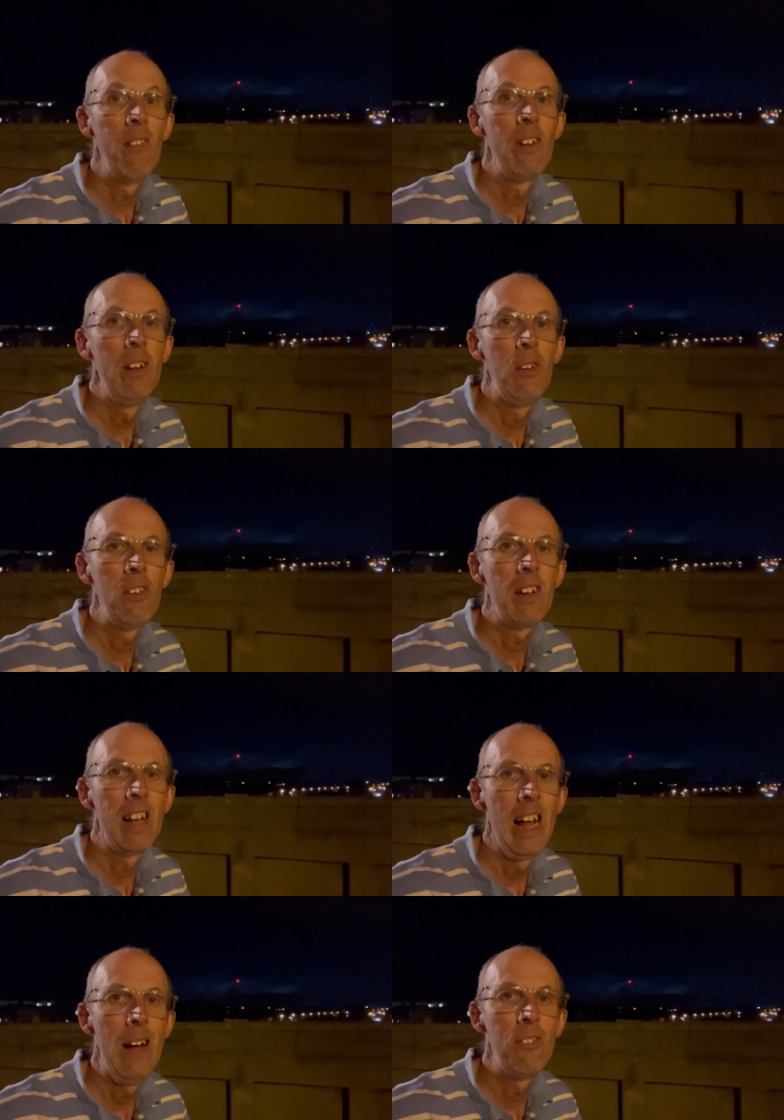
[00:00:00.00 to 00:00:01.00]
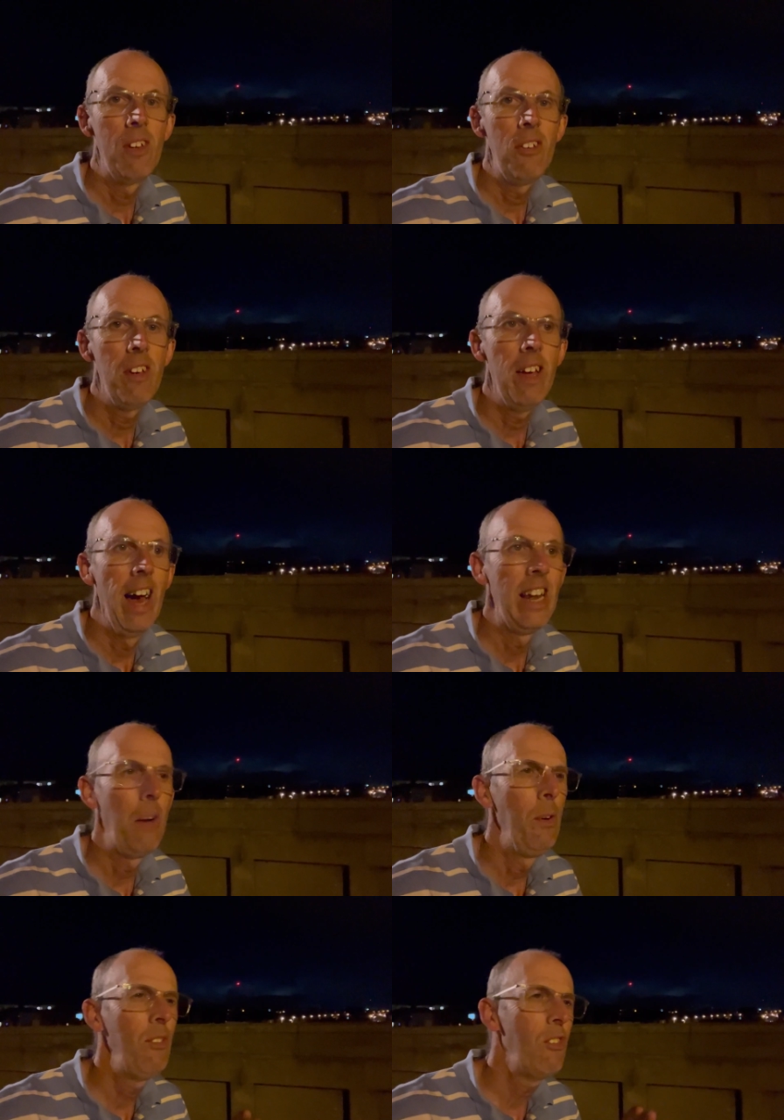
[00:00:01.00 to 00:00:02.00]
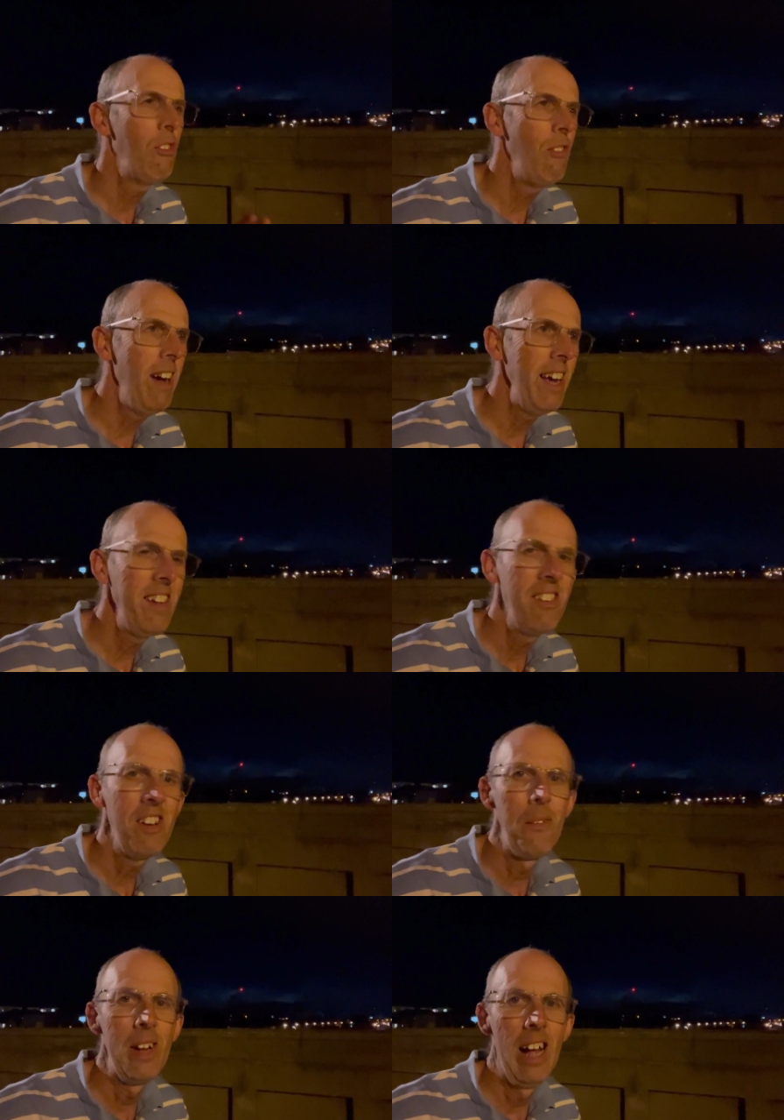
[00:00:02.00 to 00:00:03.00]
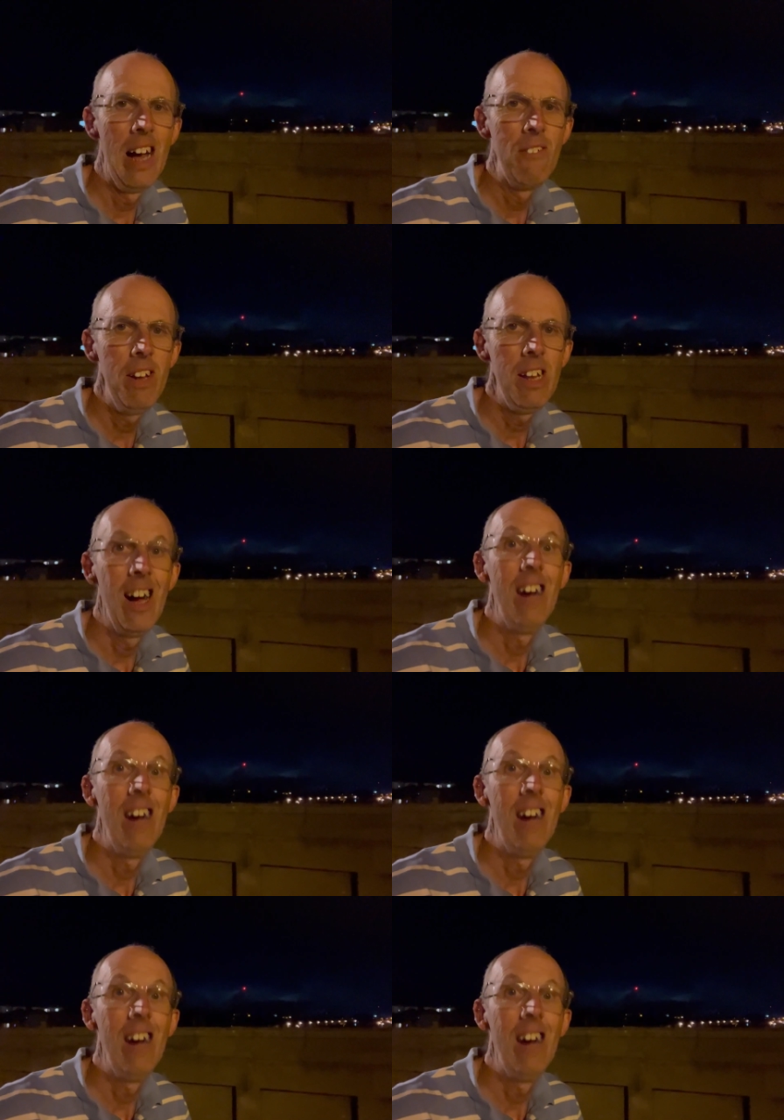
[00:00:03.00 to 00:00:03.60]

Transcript: Lucent clouds this year. And I was trying to do a live video.